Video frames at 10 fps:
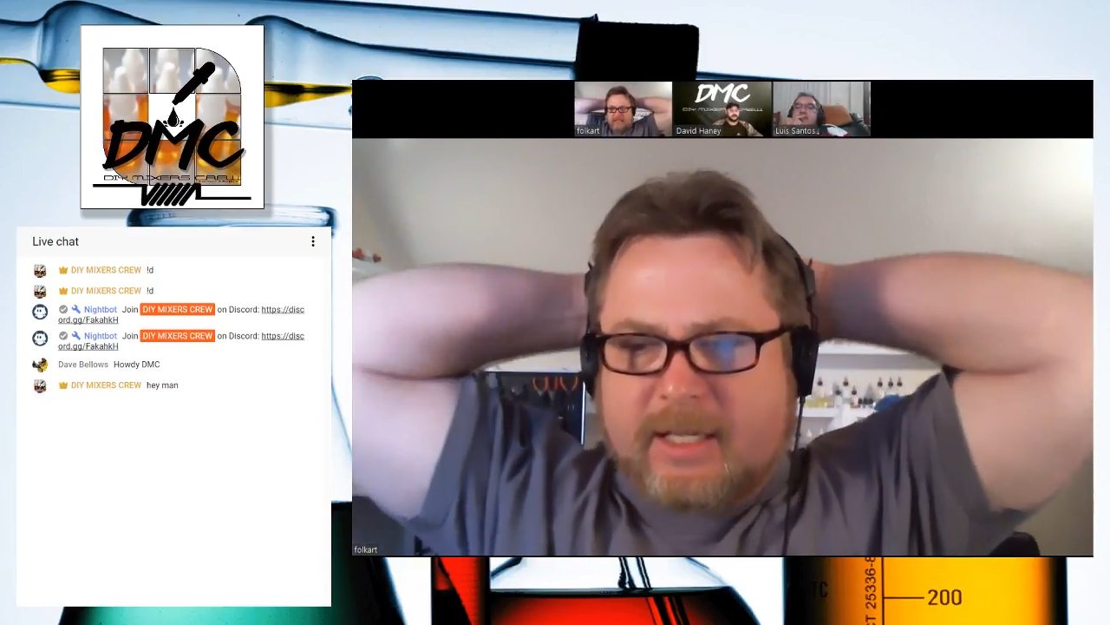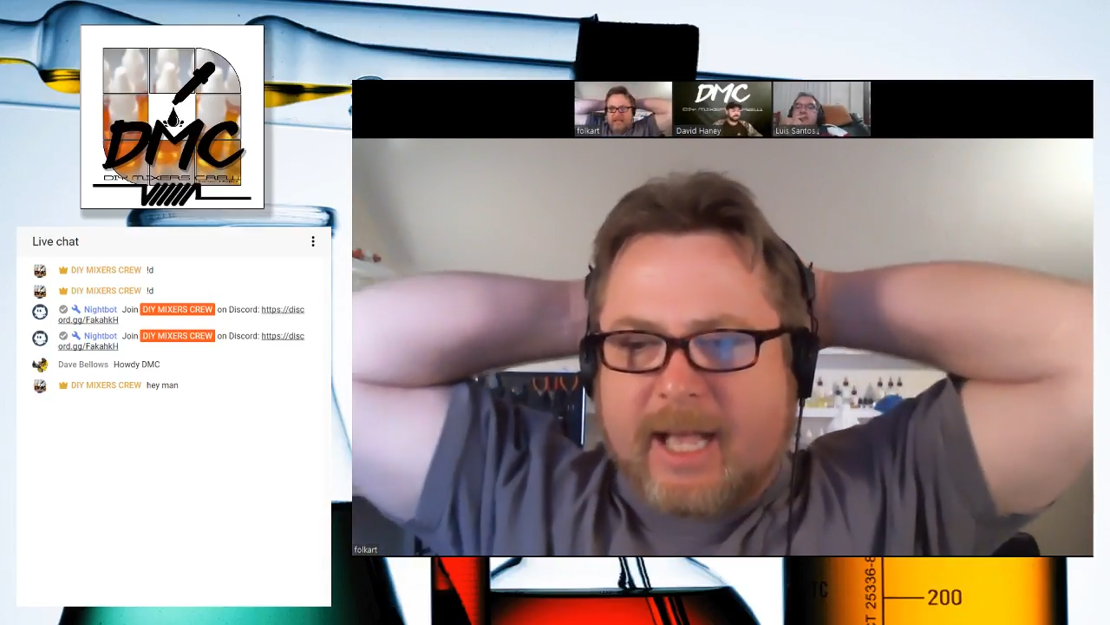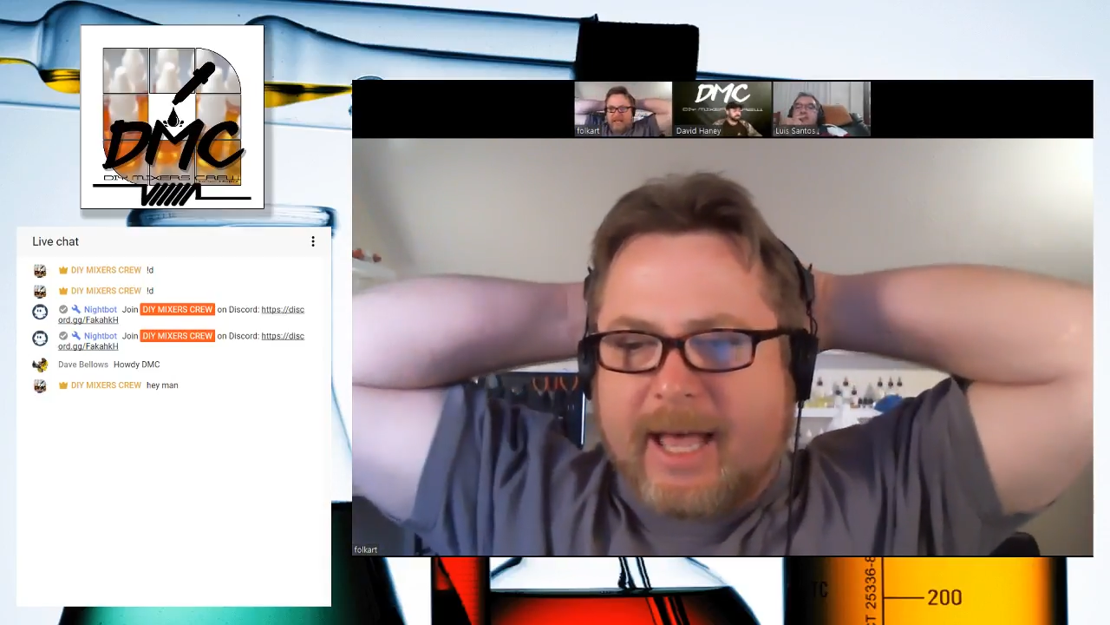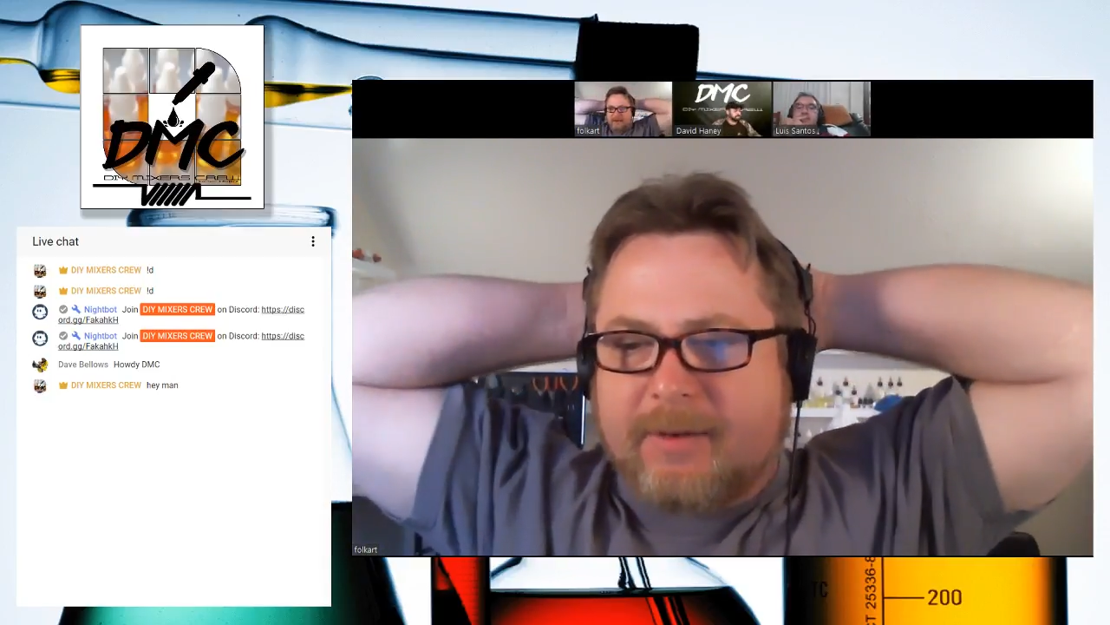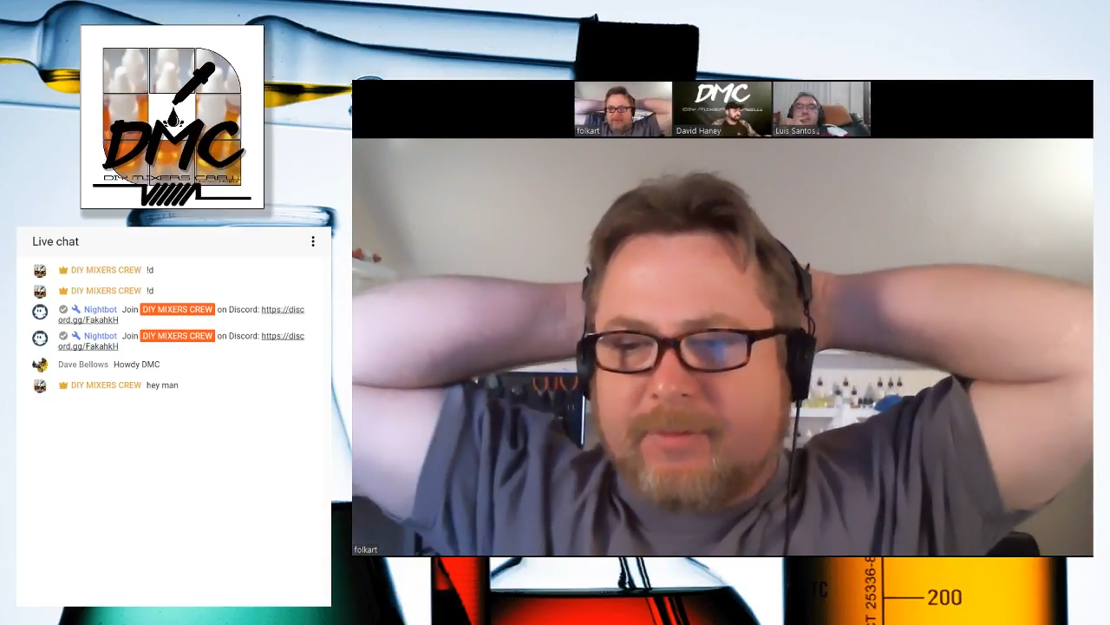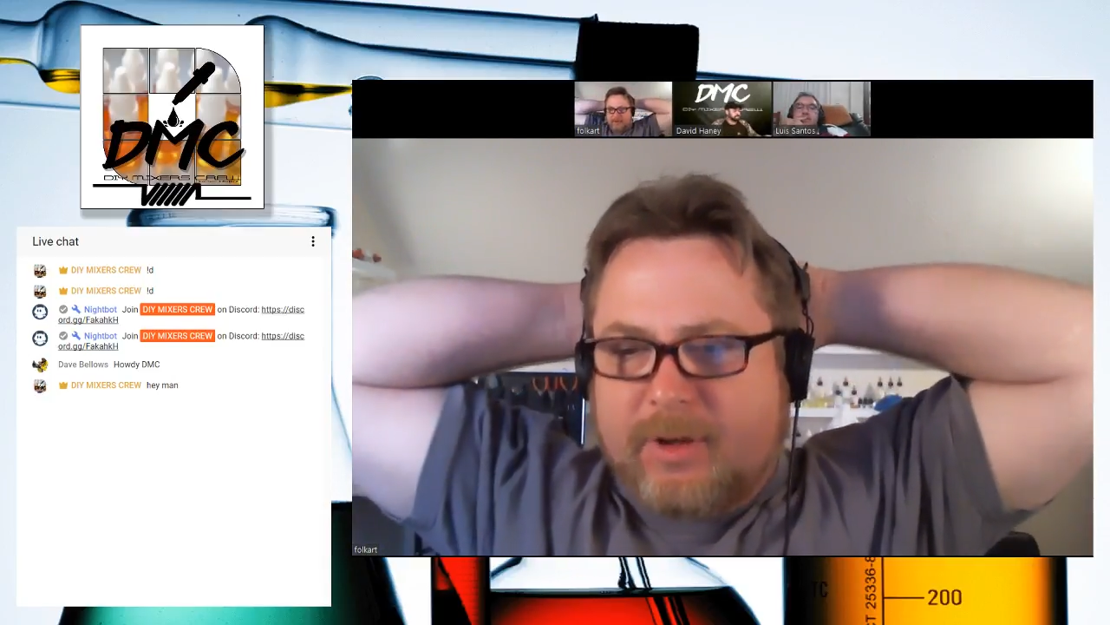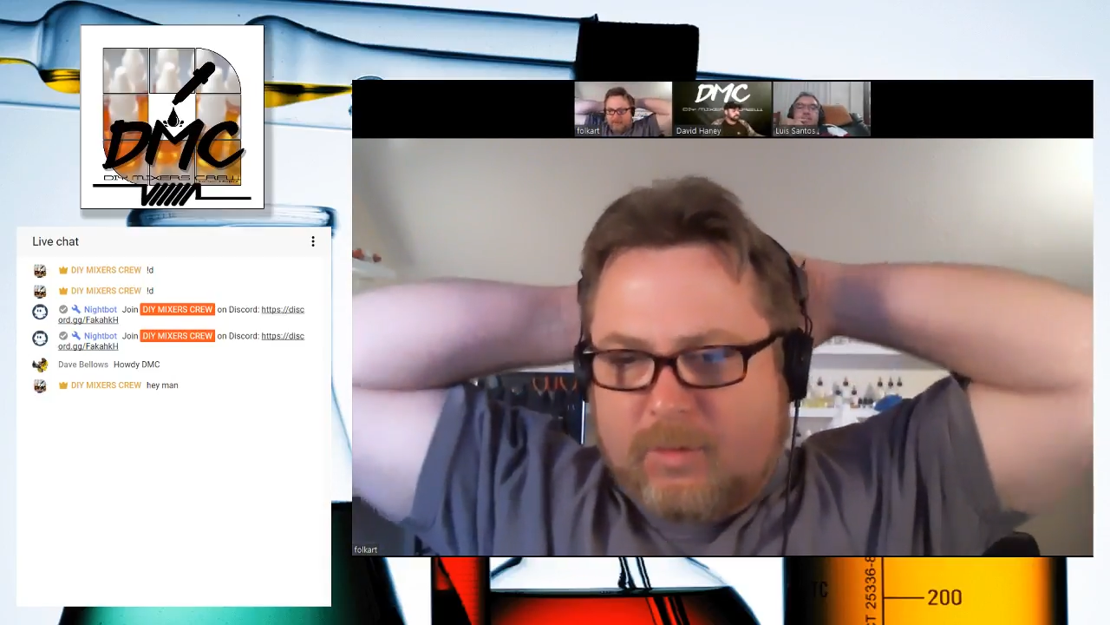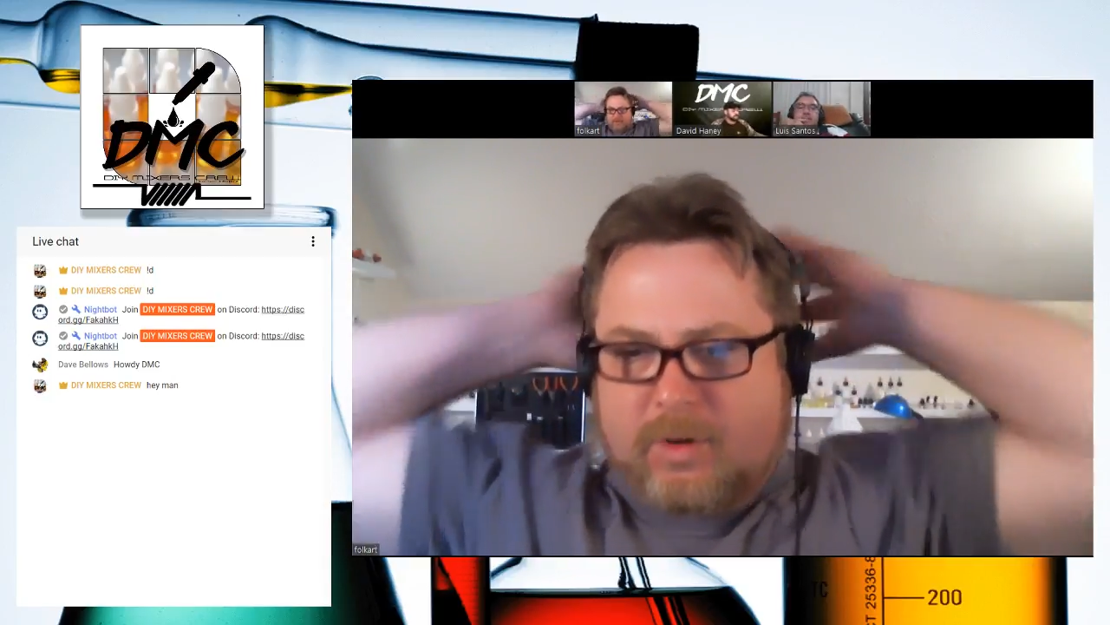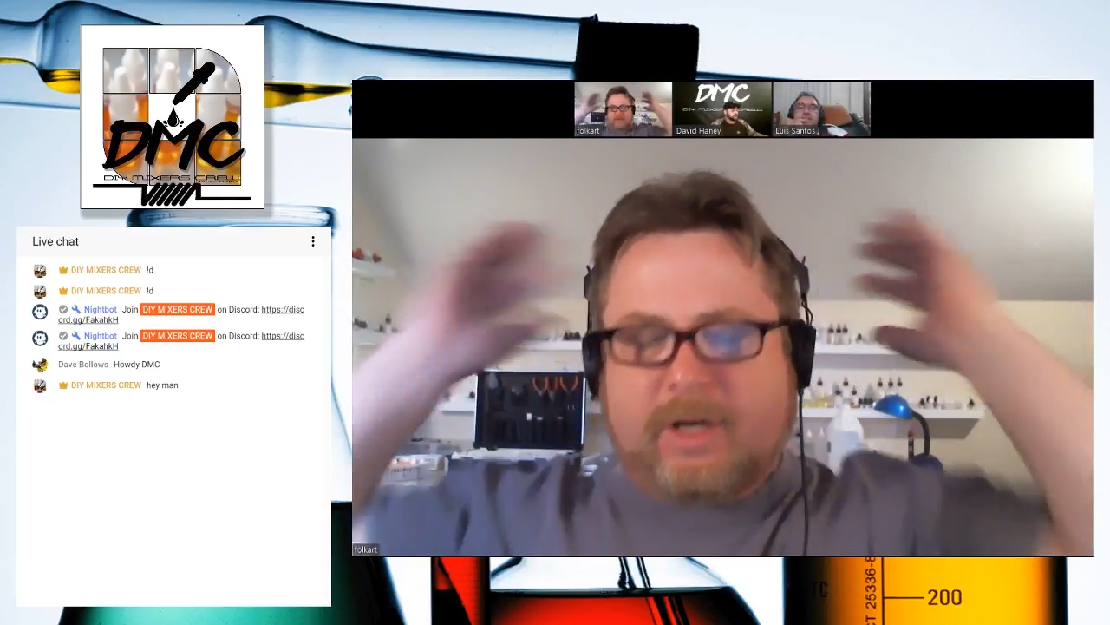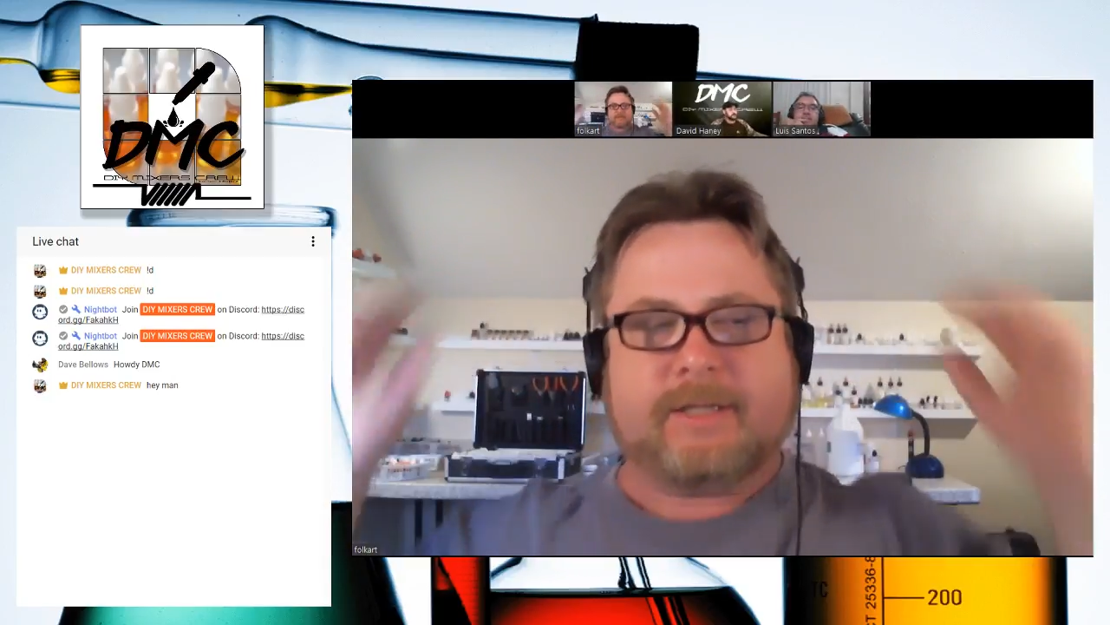don't know
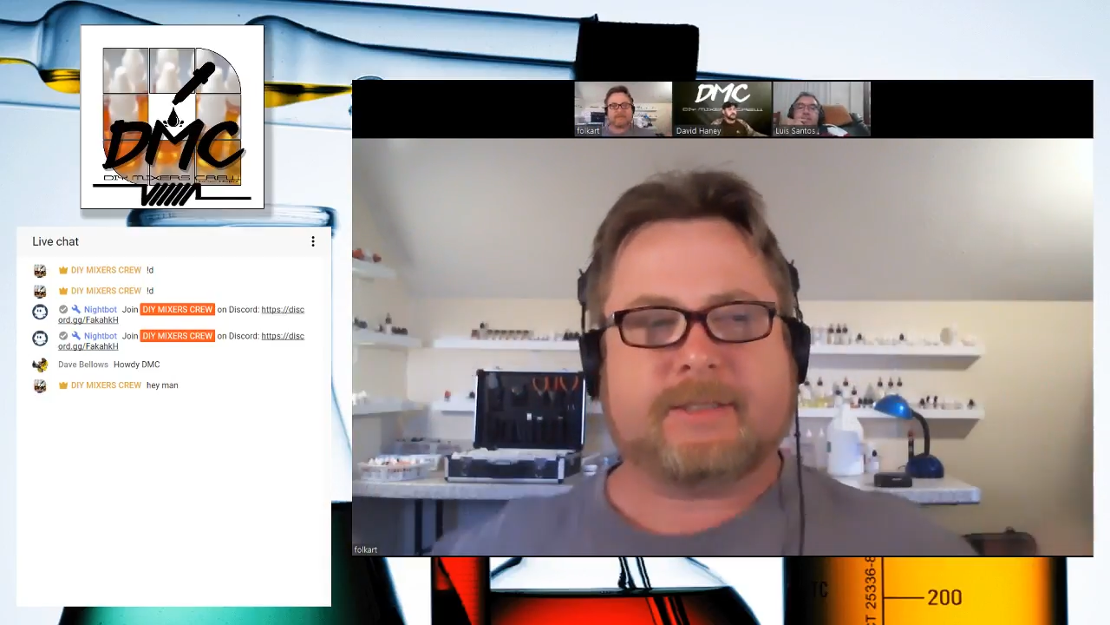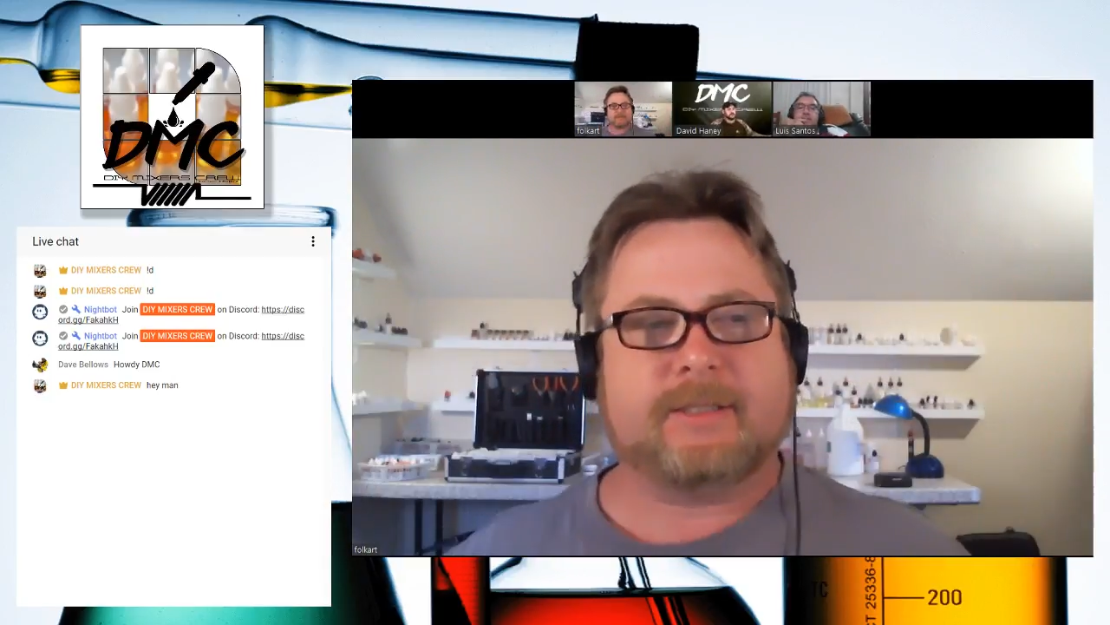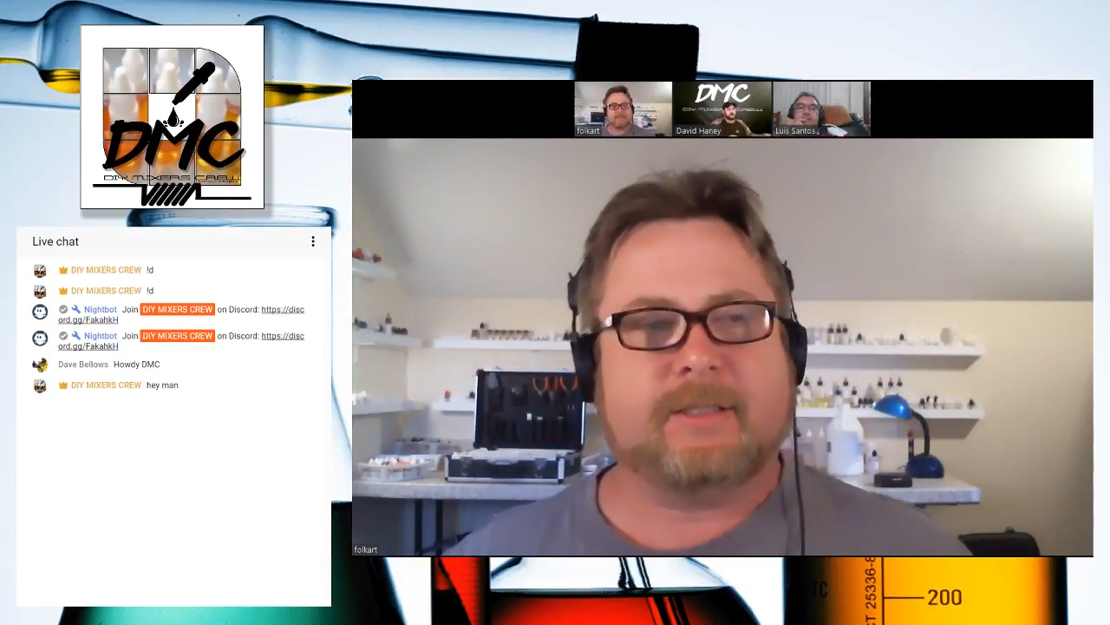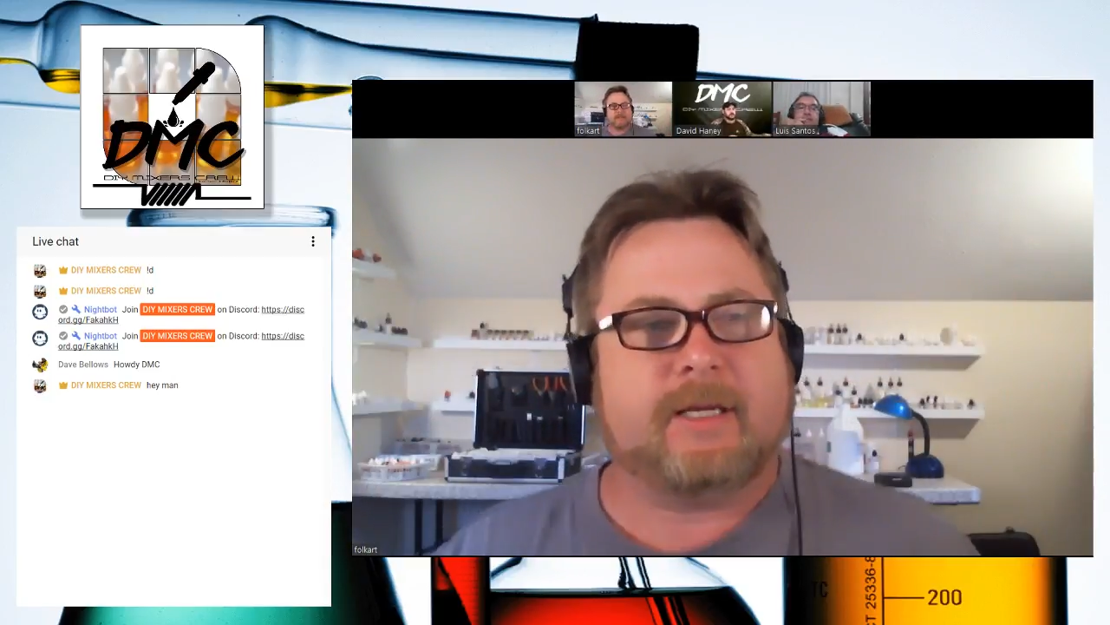what